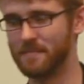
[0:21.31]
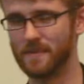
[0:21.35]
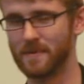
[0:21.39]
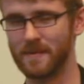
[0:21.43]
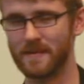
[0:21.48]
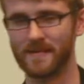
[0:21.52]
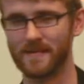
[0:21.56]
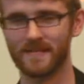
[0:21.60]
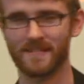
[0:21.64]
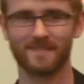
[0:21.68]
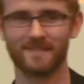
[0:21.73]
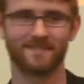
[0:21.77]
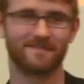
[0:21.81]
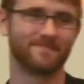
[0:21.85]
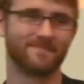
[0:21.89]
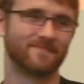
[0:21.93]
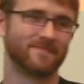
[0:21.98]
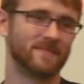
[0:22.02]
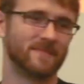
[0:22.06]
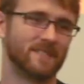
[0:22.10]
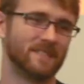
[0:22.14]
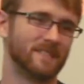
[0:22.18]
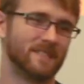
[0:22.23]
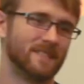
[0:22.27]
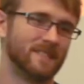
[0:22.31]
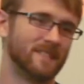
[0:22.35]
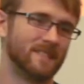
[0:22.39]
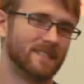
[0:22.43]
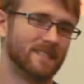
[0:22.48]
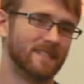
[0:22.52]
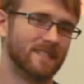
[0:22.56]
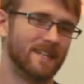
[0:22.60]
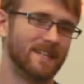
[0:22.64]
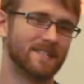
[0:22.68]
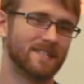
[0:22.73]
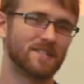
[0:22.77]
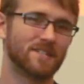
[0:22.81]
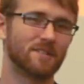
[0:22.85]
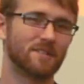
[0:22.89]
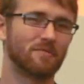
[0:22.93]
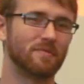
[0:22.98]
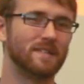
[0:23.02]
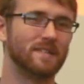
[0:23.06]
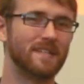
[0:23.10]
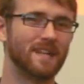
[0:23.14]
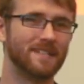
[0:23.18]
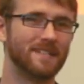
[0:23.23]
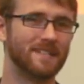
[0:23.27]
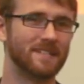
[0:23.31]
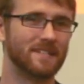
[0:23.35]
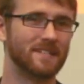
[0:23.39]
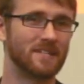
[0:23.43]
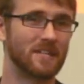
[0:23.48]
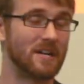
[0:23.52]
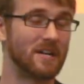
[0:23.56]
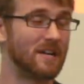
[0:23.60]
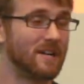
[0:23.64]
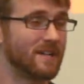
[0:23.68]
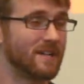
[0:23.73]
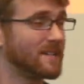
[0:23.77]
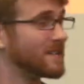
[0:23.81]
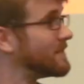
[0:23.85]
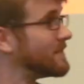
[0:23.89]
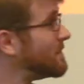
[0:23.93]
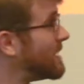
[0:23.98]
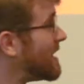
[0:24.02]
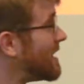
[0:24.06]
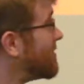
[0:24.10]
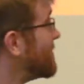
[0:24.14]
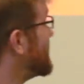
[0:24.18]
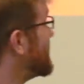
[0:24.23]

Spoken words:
but it's just a redundant talk about